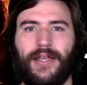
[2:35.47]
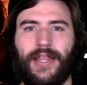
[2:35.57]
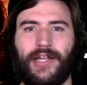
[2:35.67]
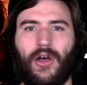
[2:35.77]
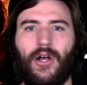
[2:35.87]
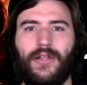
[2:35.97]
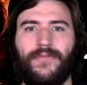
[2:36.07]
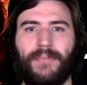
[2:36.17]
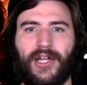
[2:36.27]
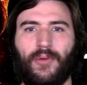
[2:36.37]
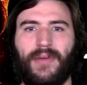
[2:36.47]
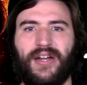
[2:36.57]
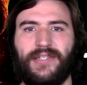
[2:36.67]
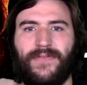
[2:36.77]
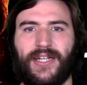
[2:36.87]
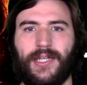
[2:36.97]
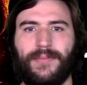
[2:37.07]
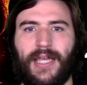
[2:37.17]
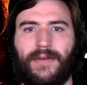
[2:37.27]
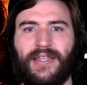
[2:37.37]
Like, all of Michael Myers'
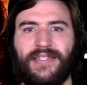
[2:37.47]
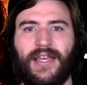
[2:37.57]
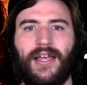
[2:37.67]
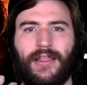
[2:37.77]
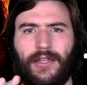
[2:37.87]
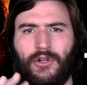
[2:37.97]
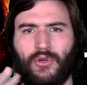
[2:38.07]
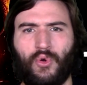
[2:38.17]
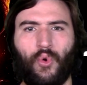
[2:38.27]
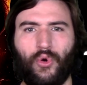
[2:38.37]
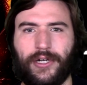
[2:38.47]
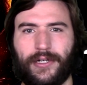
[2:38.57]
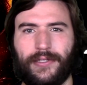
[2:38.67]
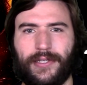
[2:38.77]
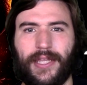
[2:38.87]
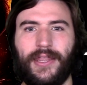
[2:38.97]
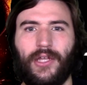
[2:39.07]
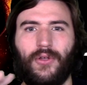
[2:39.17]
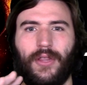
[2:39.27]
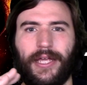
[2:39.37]
victims have these little quirks and
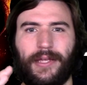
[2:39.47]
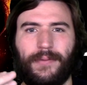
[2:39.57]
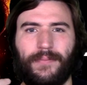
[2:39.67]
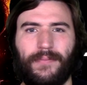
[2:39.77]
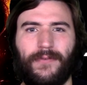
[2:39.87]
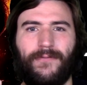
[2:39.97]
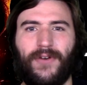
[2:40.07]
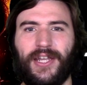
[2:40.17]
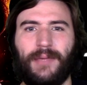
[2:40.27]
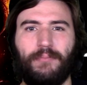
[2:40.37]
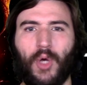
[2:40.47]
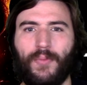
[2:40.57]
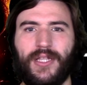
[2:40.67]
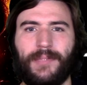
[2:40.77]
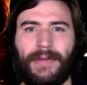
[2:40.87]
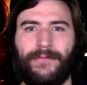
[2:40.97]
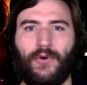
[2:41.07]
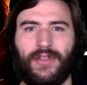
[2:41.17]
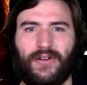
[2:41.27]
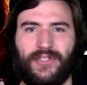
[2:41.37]
little, funny moments
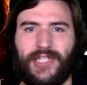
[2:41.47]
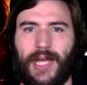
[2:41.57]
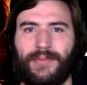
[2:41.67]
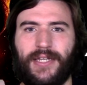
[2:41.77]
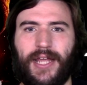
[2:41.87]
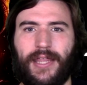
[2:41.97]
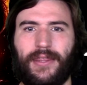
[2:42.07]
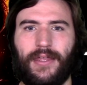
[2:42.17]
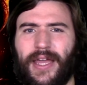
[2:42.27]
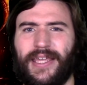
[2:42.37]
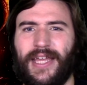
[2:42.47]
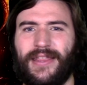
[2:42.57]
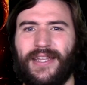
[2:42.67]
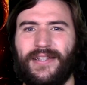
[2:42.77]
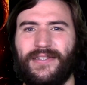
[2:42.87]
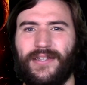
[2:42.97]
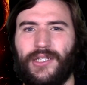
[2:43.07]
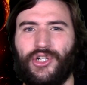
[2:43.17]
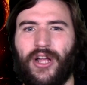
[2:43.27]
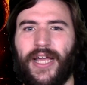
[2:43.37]
before they're stabbed to death. I get that it's to
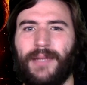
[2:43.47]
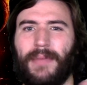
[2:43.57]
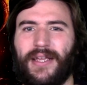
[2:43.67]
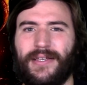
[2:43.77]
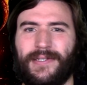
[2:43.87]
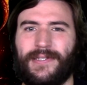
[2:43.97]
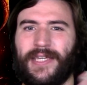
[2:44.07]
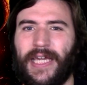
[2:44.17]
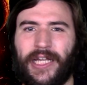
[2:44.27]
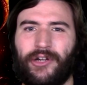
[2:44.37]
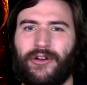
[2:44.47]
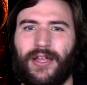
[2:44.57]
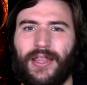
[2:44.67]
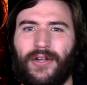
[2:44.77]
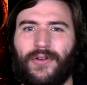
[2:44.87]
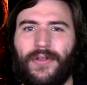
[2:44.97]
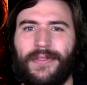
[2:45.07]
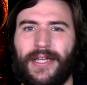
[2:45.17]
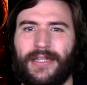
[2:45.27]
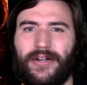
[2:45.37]
try and make us care a little
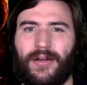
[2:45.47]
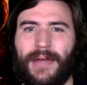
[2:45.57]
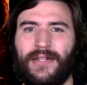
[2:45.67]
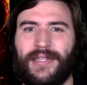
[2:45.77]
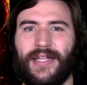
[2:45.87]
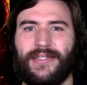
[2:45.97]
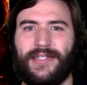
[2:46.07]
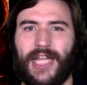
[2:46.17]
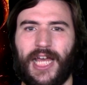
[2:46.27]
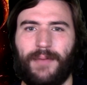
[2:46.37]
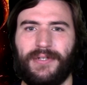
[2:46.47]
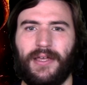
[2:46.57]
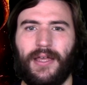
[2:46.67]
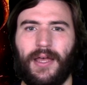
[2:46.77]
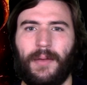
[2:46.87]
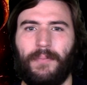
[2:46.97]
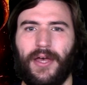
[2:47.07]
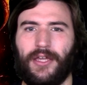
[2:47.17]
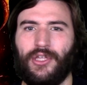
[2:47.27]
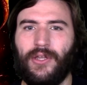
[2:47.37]
that they're about to get stabbed,
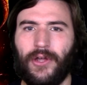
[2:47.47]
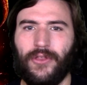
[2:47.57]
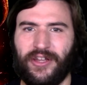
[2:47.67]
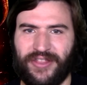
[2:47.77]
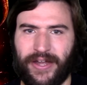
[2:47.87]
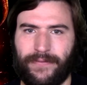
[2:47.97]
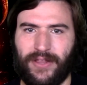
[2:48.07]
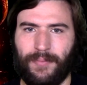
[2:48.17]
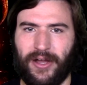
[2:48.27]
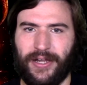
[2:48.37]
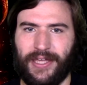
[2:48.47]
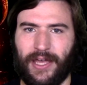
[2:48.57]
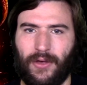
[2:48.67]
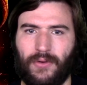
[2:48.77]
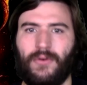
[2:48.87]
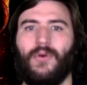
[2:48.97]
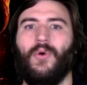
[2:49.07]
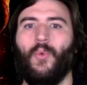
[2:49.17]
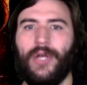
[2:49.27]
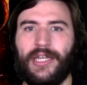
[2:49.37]
but you know they're there for the body count.
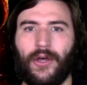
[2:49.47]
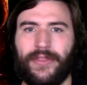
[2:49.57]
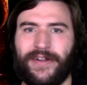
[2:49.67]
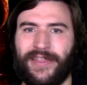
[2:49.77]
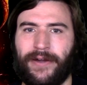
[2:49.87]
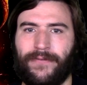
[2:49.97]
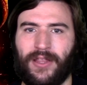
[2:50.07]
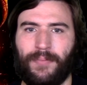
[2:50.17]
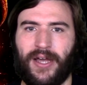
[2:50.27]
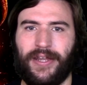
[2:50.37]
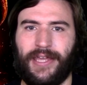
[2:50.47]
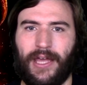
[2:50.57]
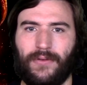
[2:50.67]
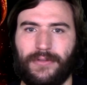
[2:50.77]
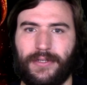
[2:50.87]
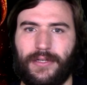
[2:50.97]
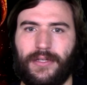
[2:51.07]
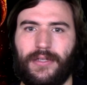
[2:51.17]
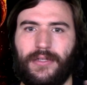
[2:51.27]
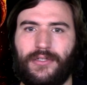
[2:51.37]
We know they're there for the body count.
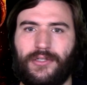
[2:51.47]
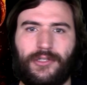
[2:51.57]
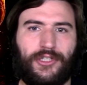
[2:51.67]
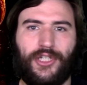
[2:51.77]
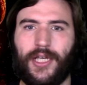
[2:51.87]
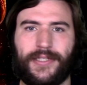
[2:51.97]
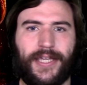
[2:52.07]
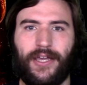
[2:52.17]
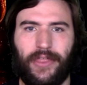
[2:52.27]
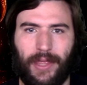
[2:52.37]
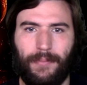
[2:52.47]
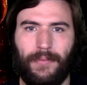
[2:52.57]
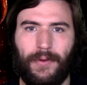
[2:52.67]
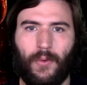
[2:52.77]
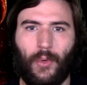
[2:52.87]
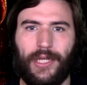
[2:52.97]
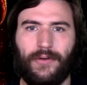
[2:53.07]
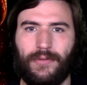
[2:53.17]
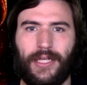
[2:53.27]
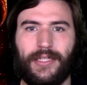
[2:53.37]
Just kill them. We
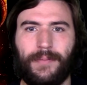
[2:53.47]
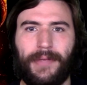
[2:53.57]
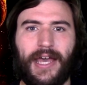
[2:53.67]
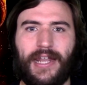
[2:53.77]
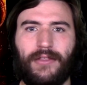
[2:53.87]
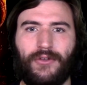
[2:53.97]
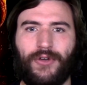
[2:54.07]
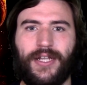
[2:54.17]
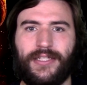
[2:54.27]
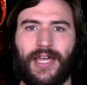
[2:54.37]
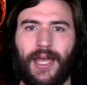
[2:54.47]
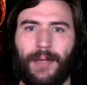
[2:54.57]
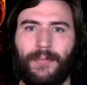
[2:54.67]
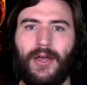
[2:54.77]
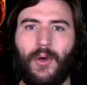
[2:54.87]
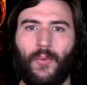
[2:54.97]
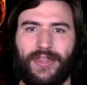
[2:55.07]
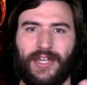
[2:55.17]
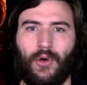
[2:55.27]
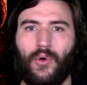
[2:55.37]
don't need to pad out the running time
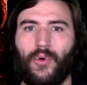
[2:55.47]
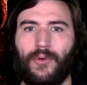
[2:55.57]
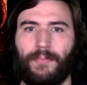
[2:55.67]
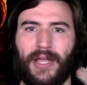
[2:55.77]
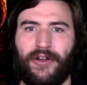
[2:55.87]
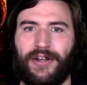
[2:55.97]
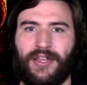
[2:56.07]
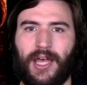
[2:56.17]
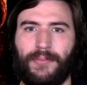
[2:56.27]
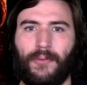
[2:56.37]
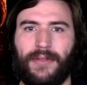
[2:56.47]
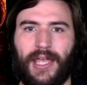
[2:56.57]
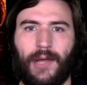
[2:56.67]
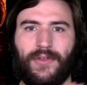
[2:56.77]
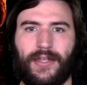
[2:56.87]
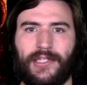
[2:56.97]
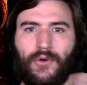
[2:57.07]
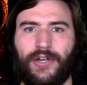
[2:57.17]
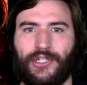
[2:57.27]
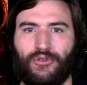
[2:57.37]
with an old married couple playing with a
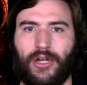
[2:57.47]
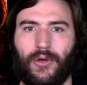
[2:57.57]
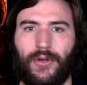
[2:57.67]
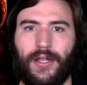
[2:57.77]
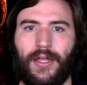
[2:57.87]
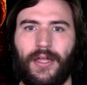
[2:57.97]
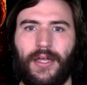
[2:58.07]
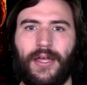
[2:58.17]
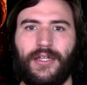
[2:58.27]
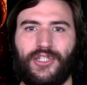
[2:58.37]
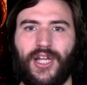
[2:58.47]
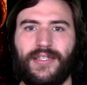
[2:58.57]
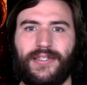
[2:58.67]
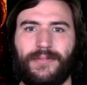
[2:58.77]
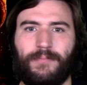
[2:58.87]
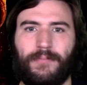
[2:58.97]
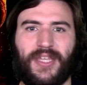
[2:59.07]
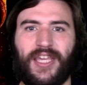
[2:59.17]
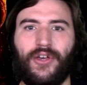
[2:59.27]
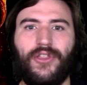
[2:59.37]
toy drone. Just
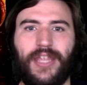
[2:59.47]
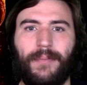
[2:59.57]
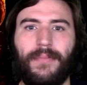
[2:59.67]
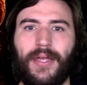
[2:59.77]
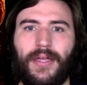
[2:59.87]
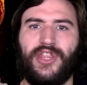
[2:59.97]
kill them.